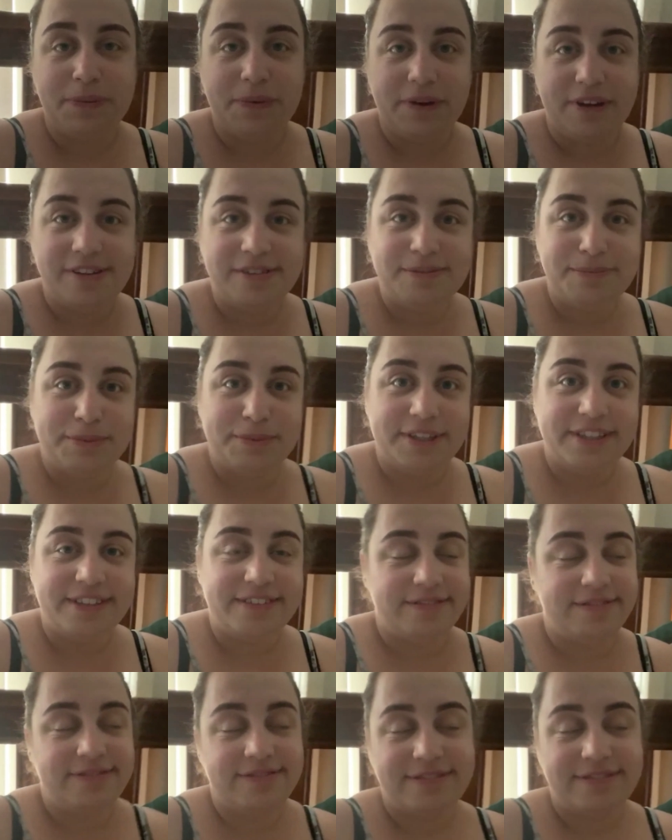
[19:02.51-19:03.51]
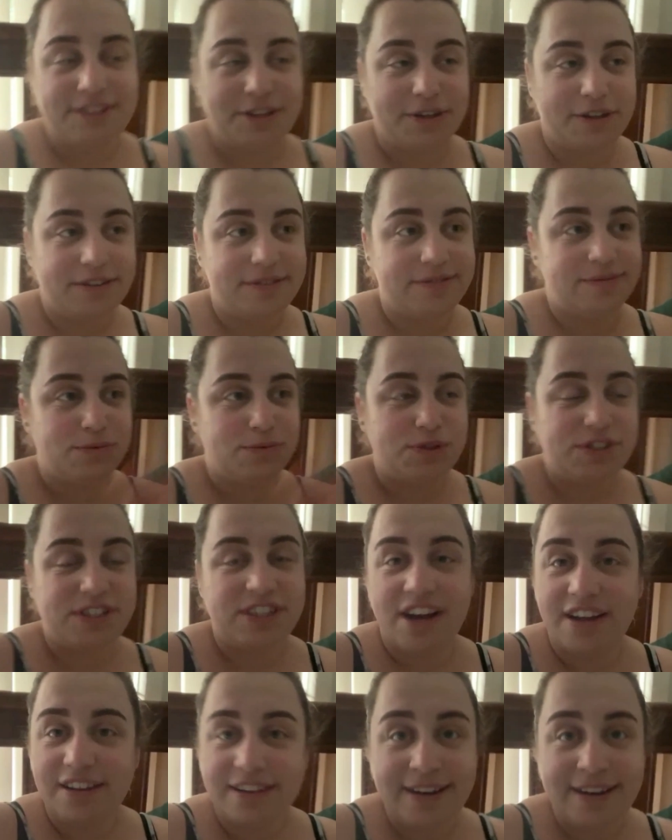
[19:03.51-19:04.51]
well, but you know, we'll
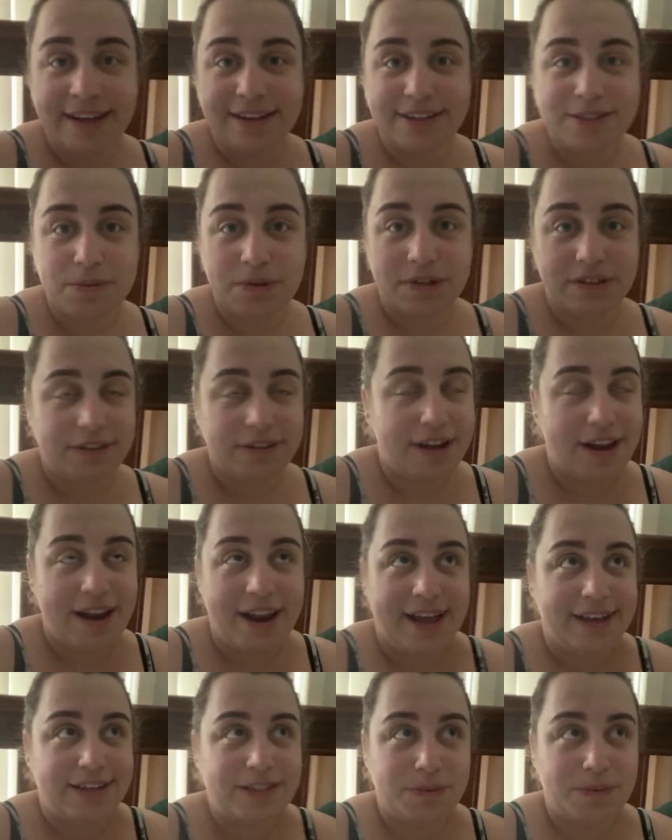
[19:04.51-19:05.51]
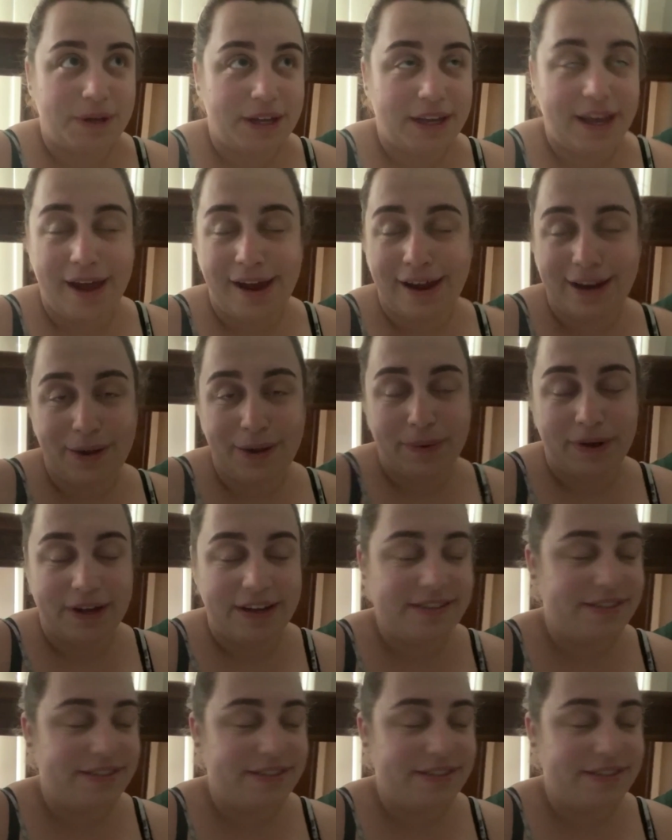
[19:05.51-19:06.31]
start the next one next week anyway.